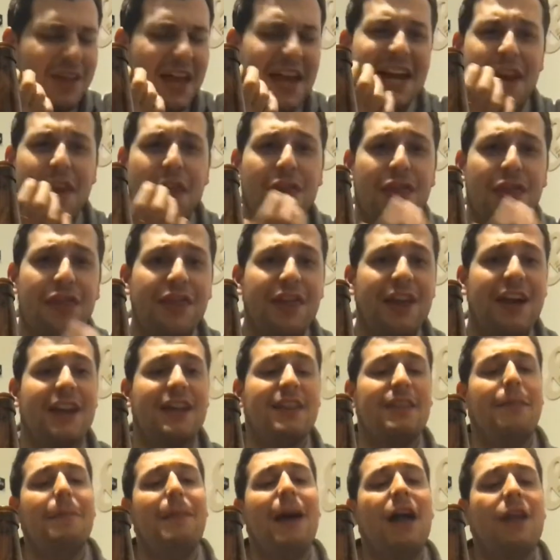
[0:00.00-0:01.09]
and thick.
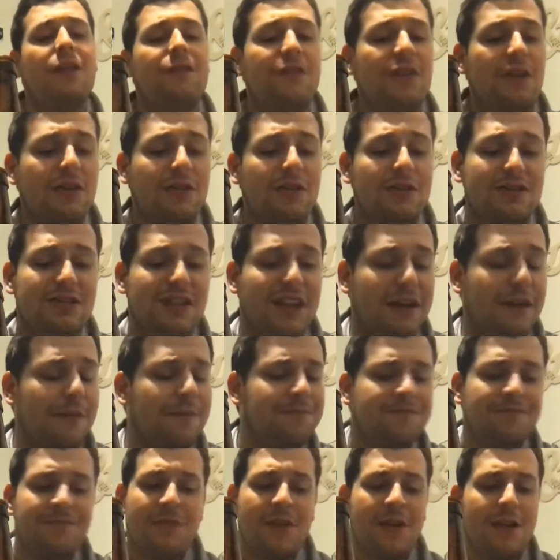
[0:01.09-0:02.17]
The mouthfeel is like
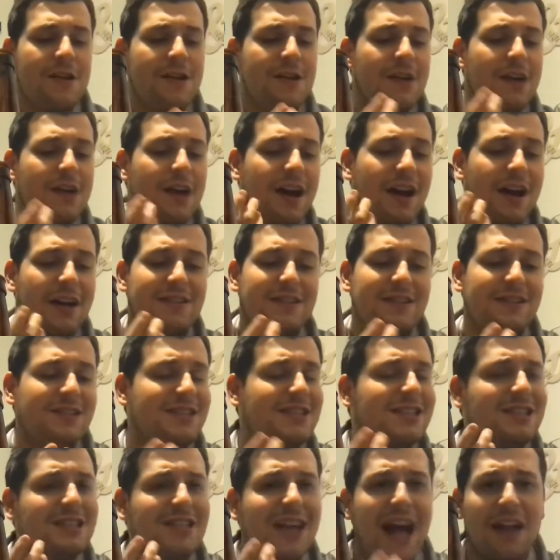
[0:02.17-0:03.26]

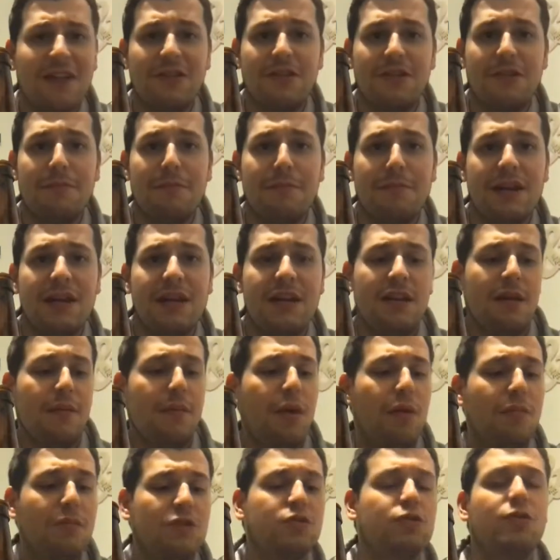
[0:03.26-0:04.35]
solid medium,
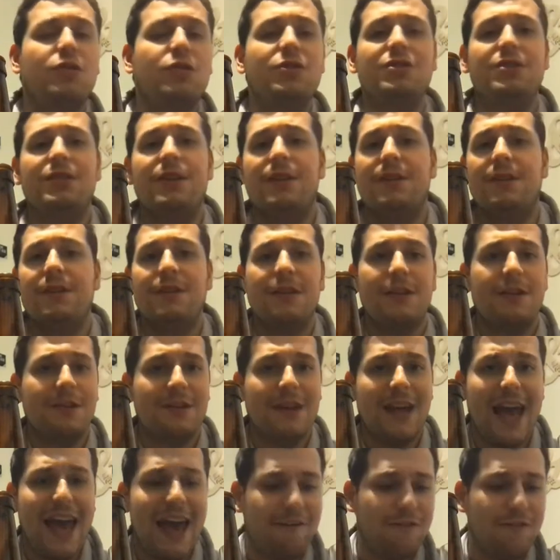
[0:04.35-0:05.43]
almost towards the, the
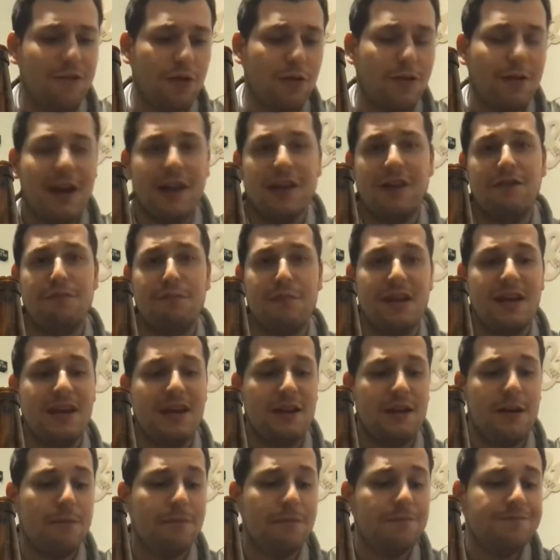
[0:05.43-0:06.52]
heavier end of
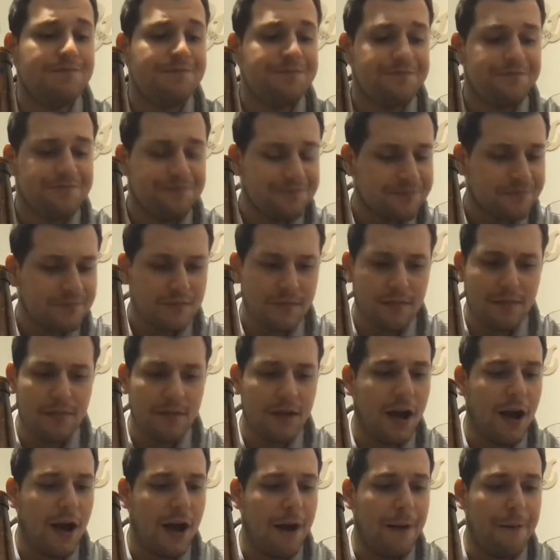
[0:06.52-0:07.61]
medium.
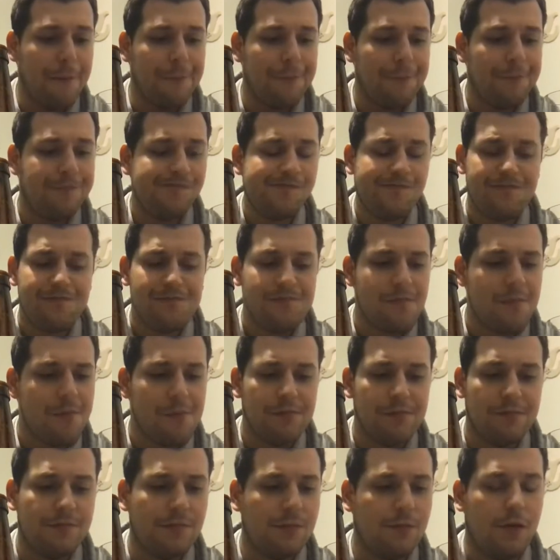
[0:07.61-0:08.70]
Um,
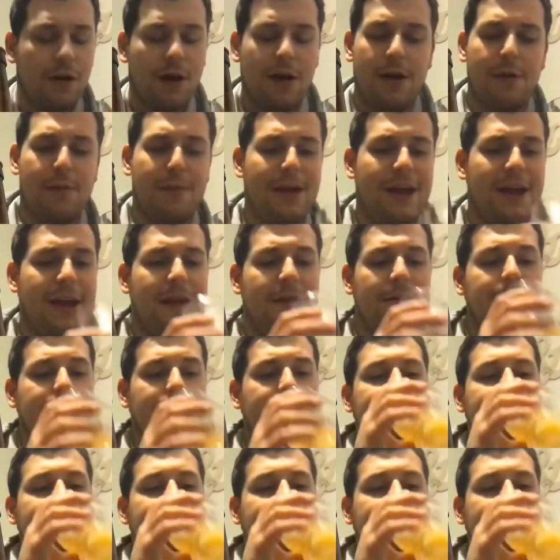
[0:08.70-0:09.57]
wow, man.